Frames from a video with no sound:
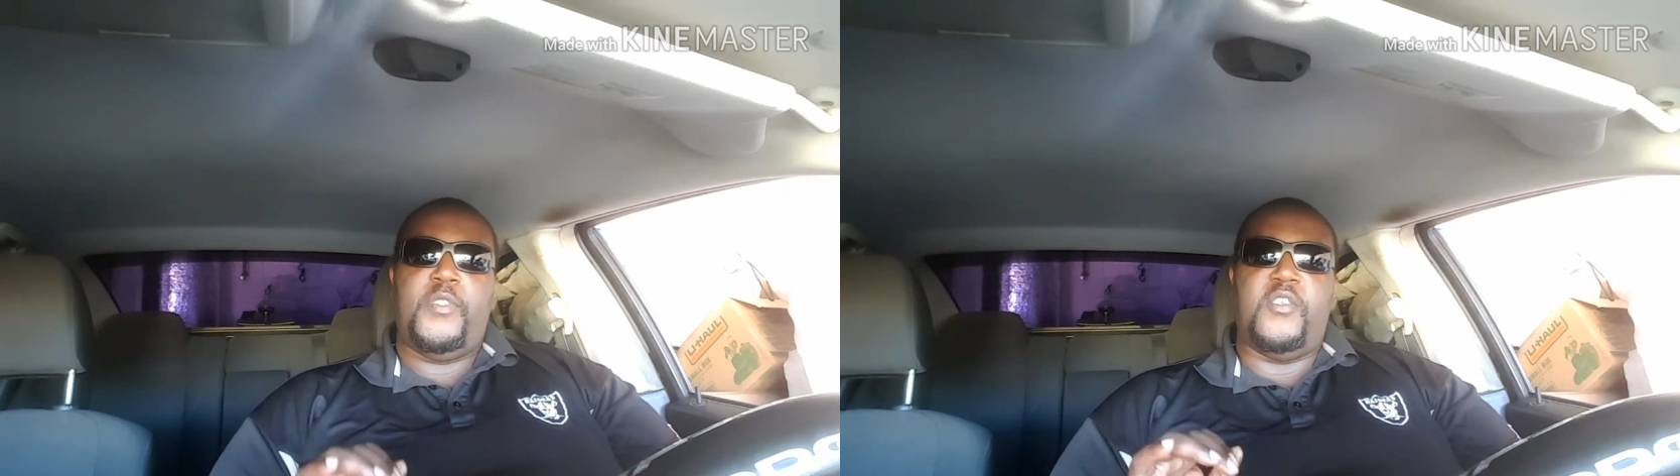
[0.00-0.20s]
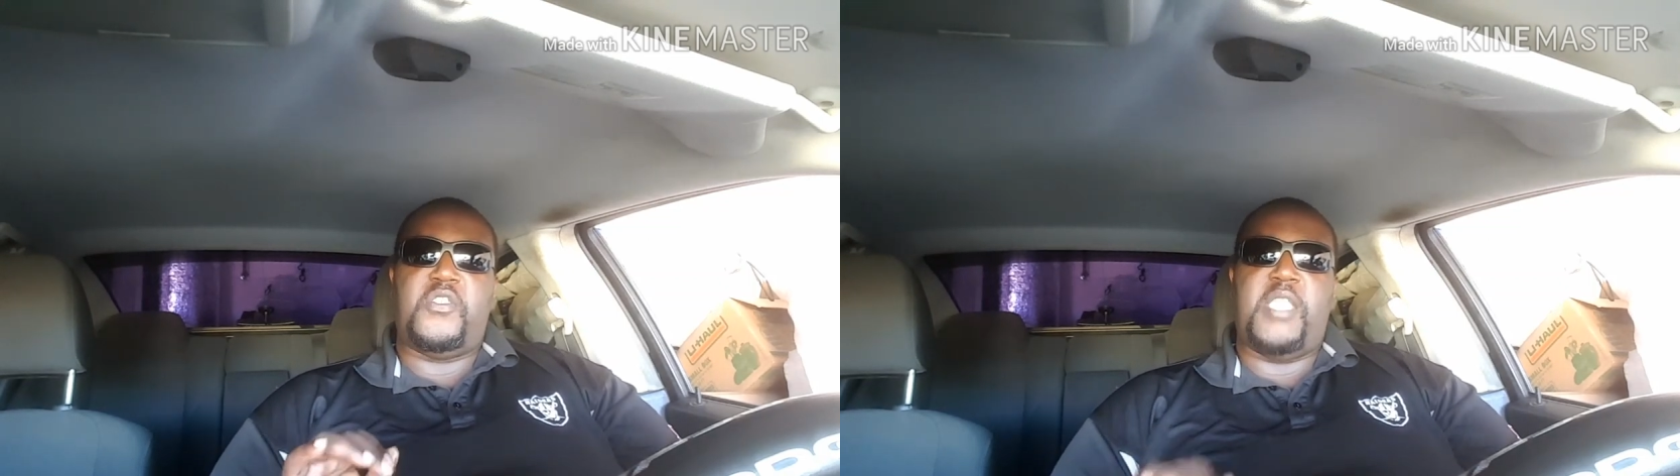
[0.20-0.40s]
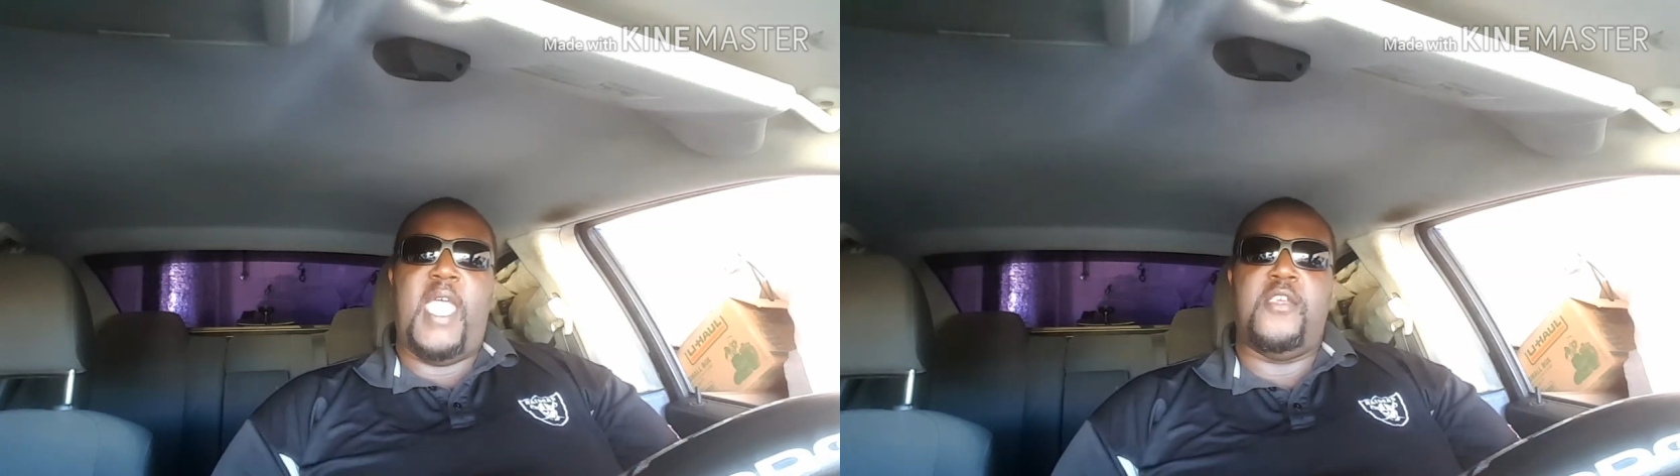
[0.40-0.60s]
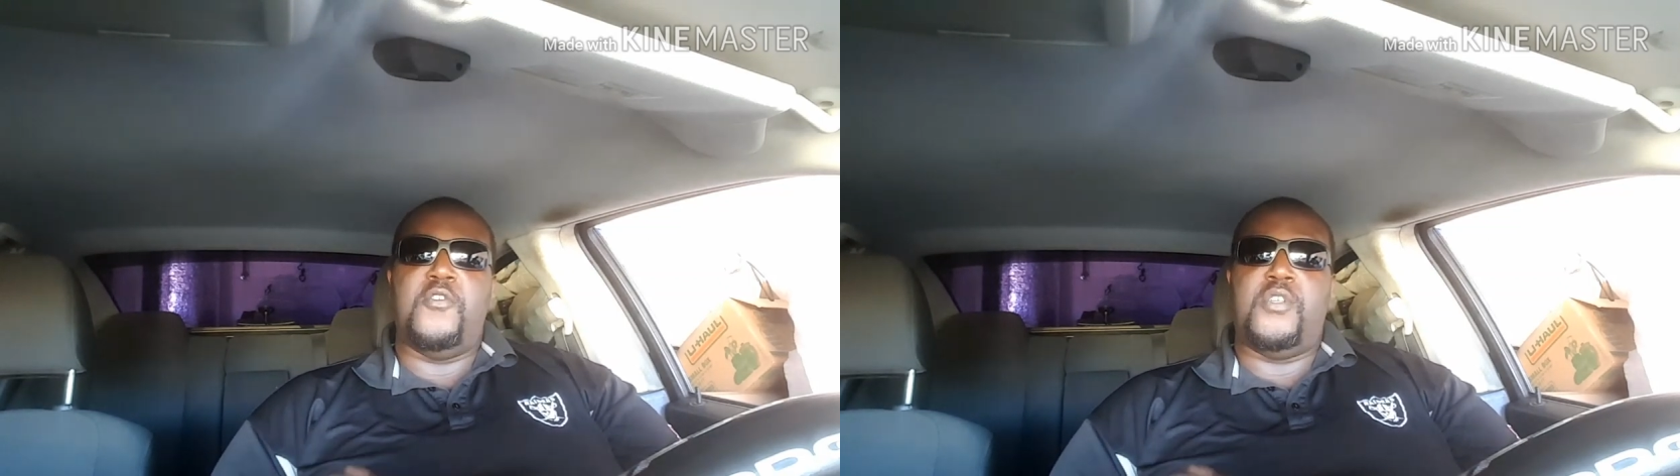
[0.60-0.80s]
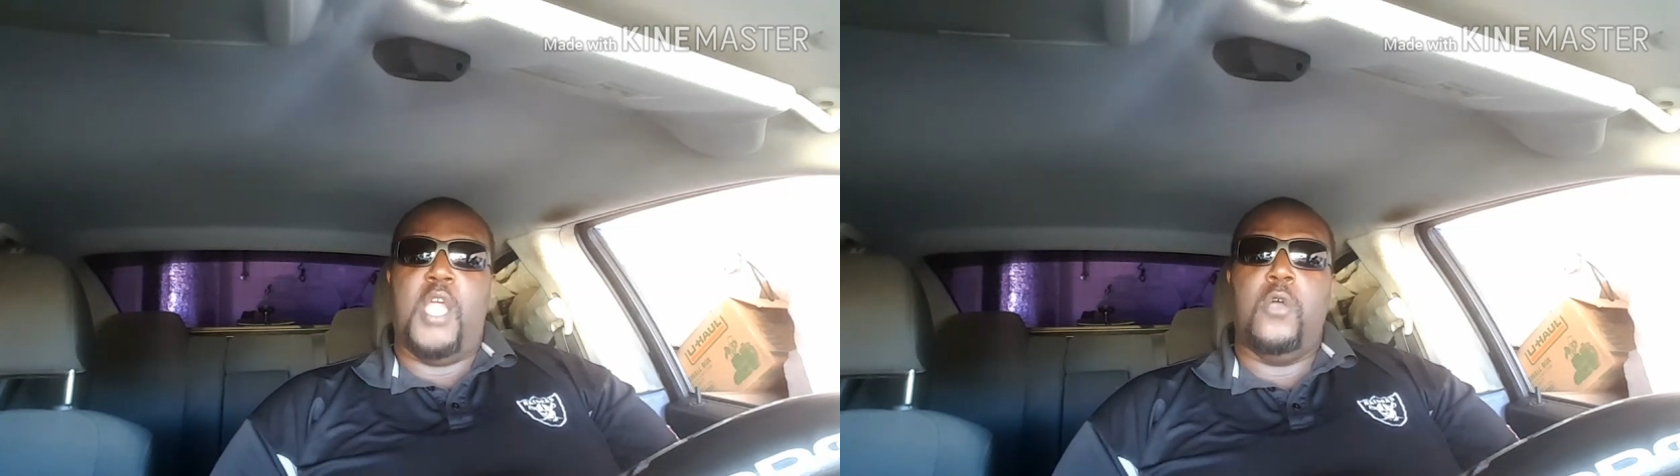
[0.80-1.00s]

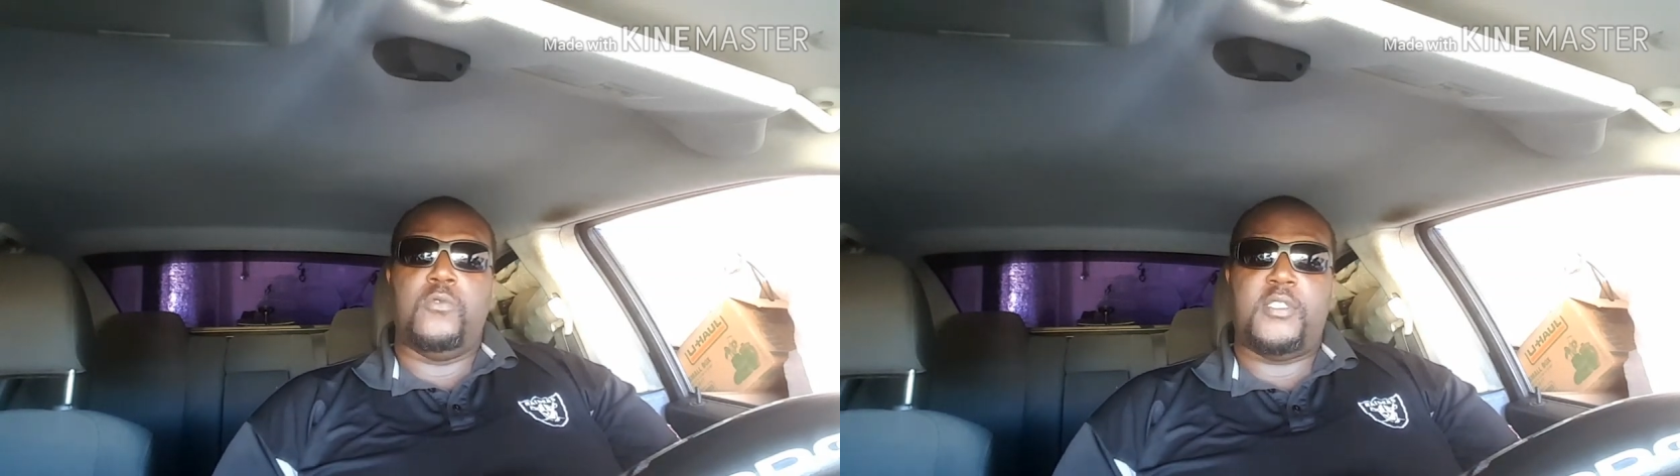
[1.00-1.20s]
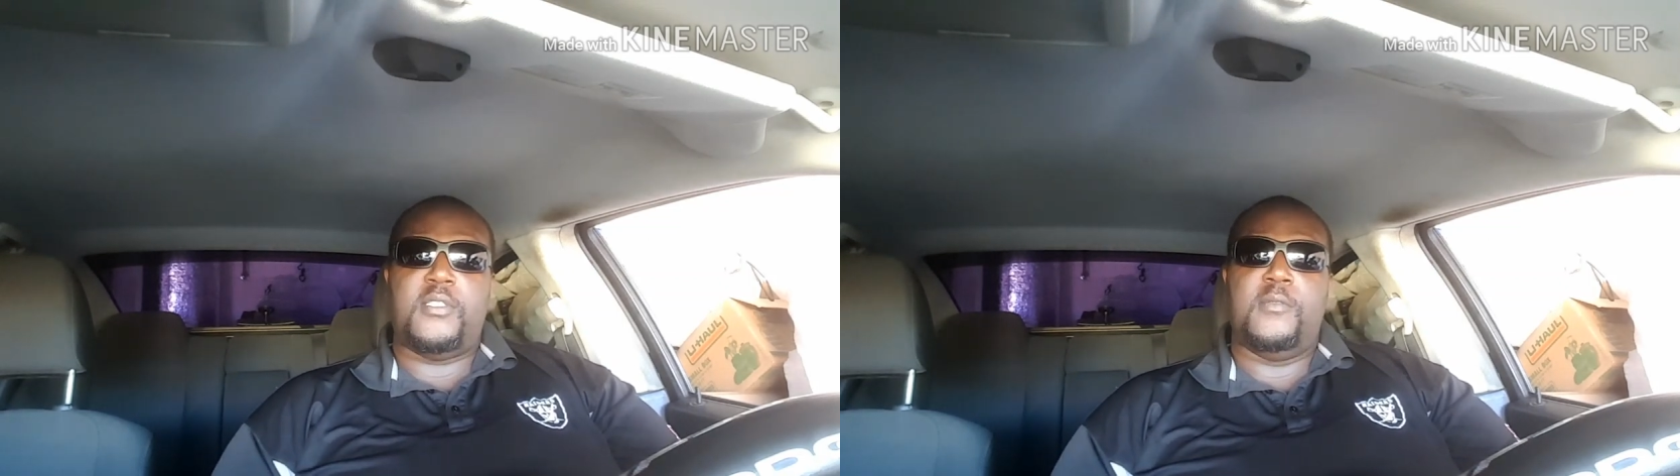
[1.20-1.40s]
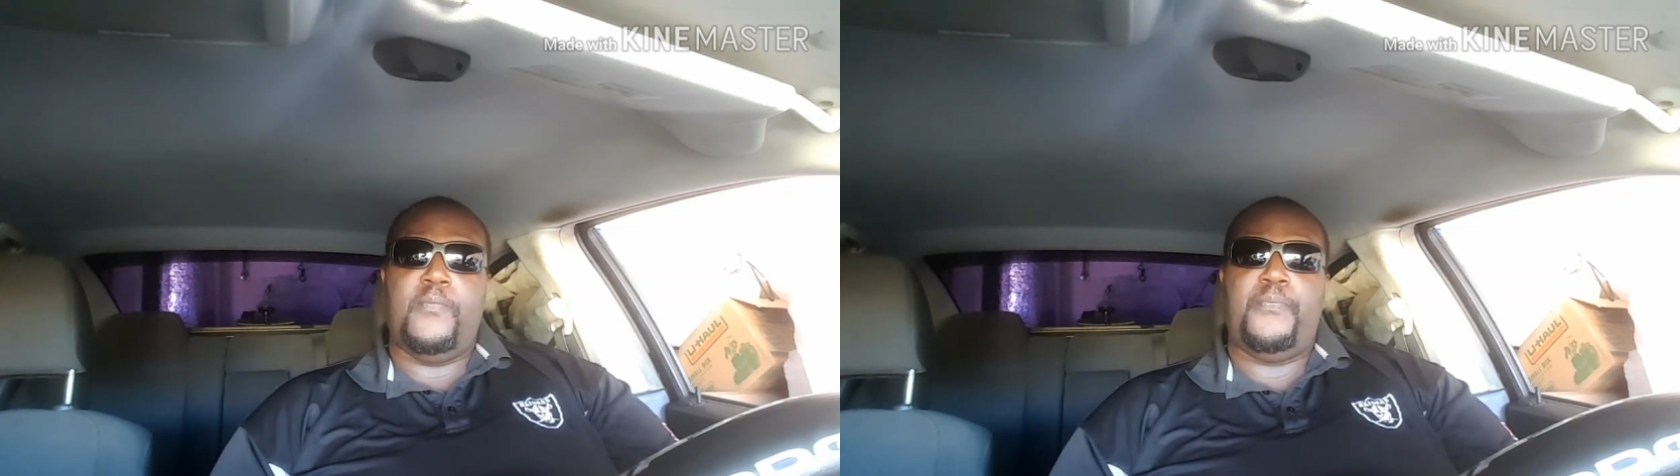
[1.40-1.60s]
standard don'ts